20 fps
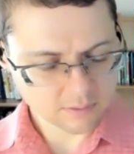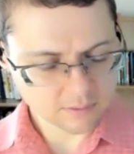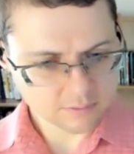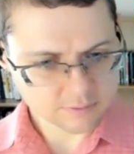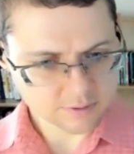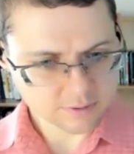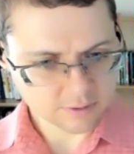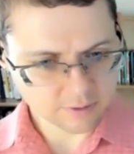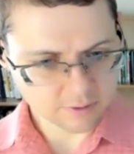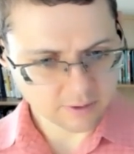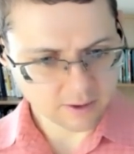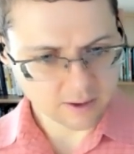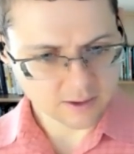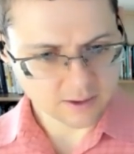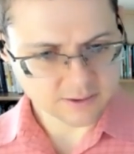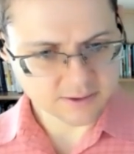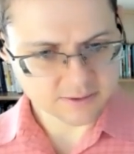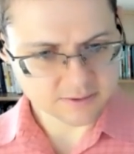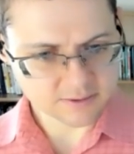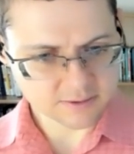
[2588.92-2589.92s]
So,
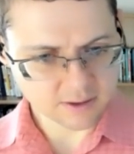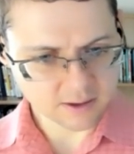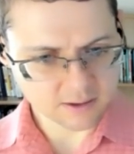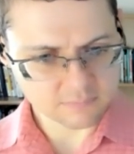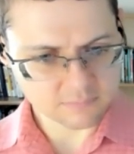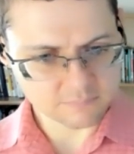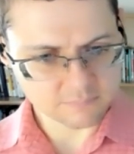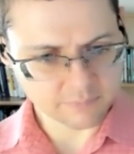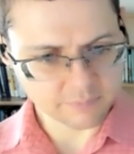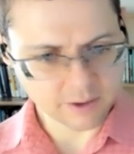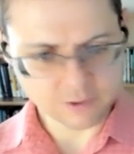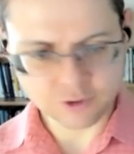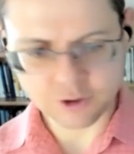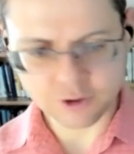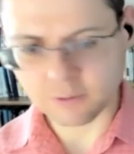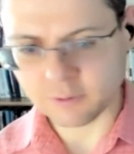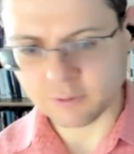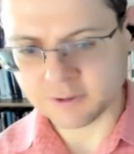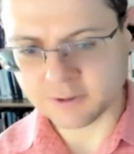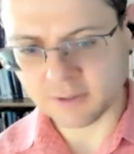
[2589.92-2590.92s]
Cass, uh, not
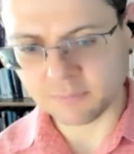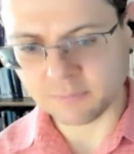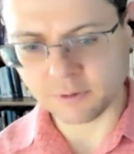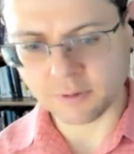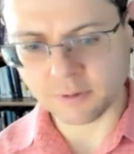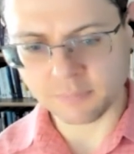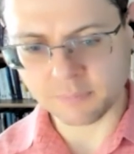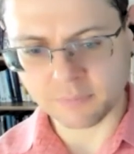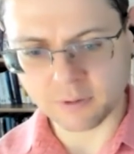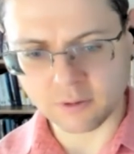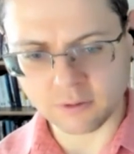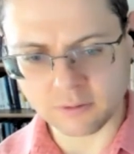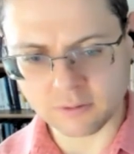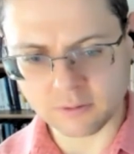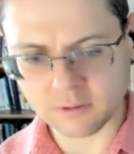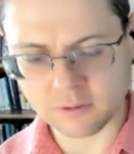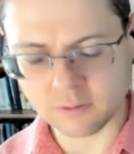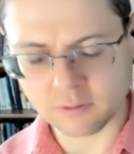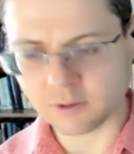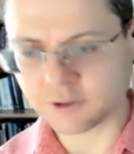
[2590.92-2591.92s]
sure what's up with the
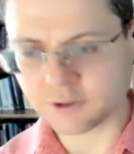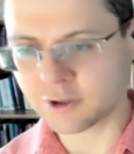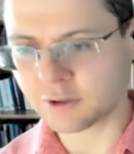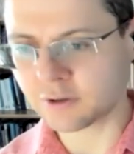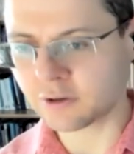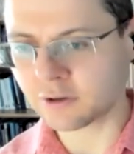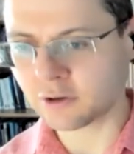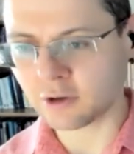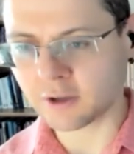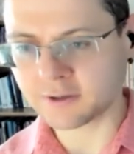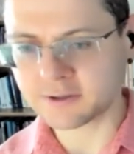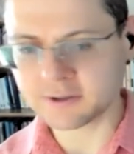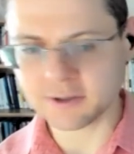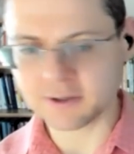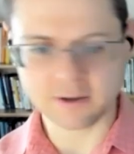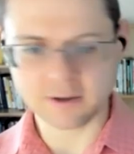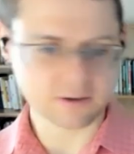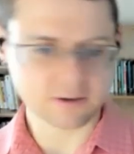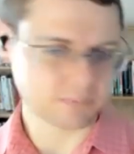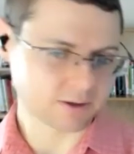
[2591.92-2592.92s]
poll question. You're not
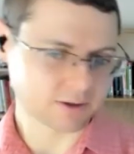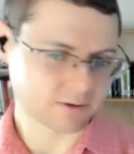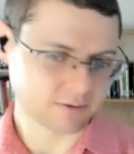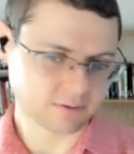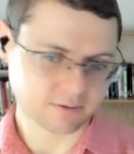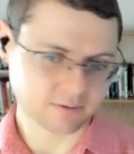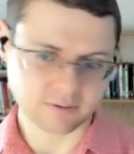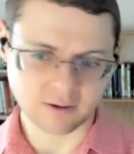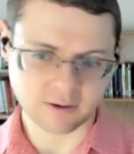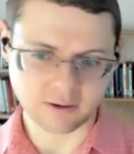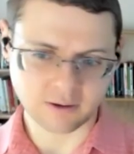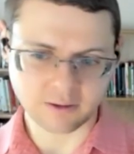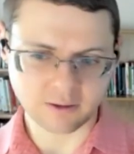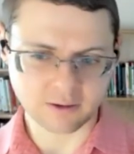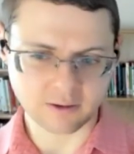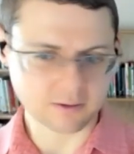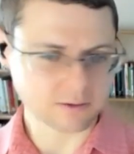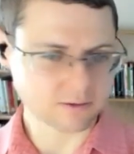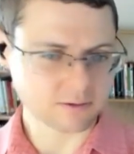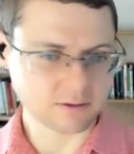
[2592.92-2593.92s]
seeing it, but I
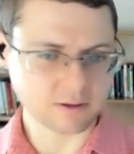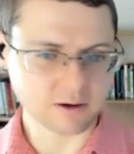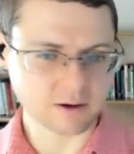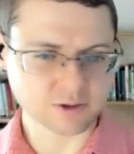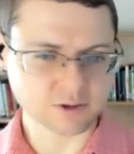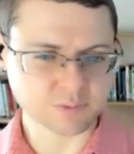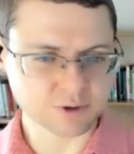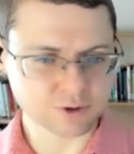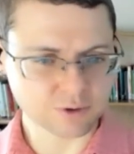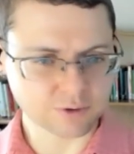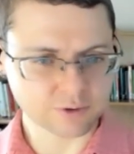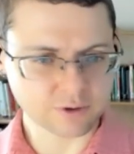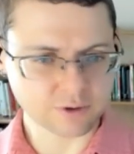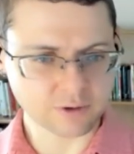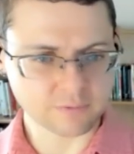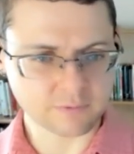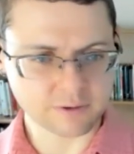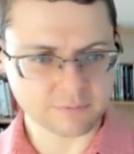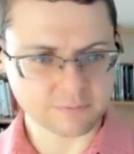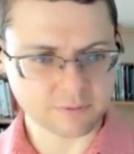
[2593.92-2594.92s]
think large majority
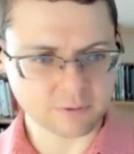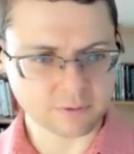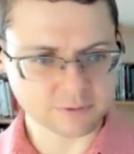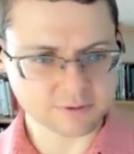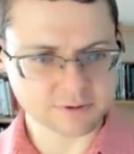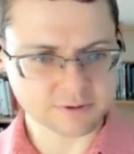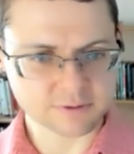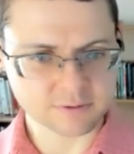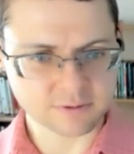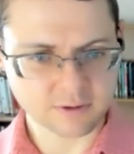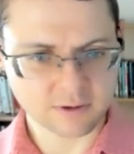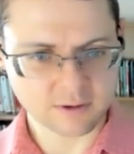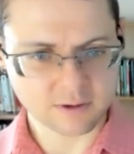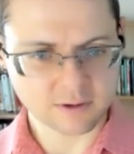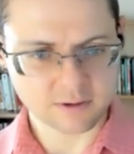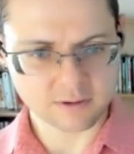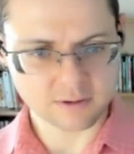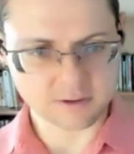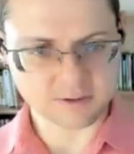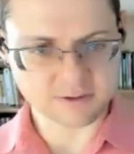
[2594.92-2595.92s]
of other folks
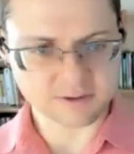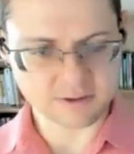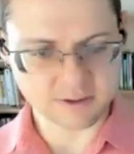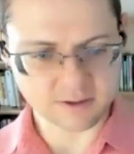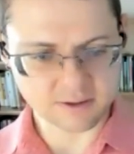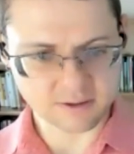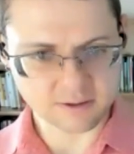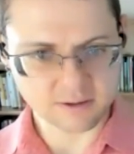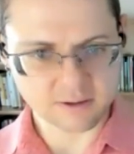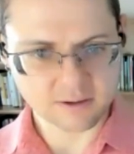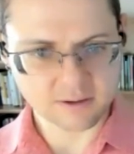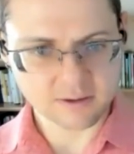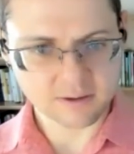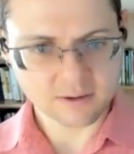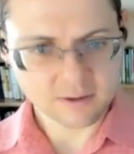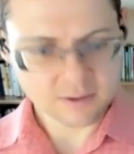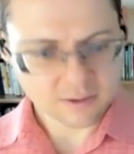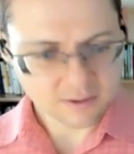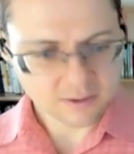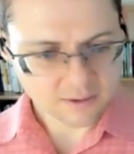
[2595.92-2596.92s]
did see it.
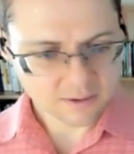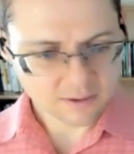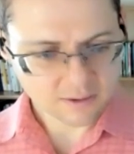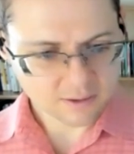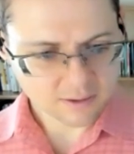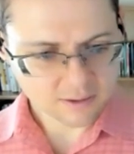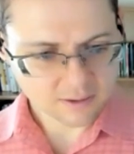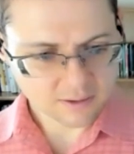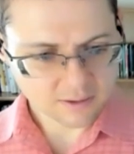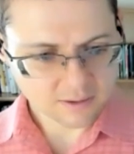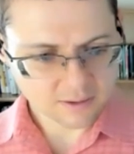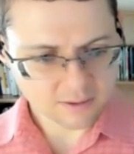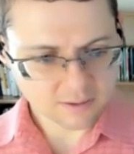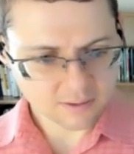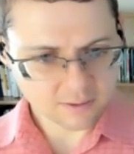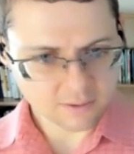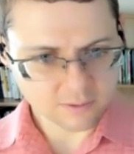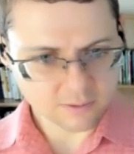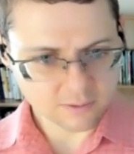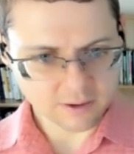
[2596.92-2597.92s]

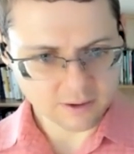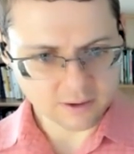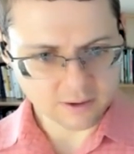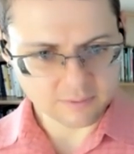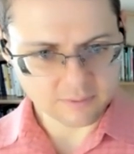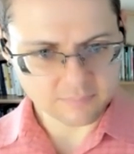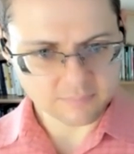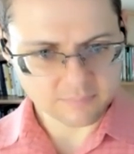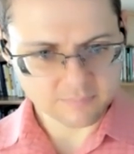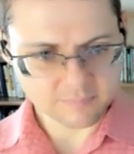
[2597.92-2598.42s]
Okay.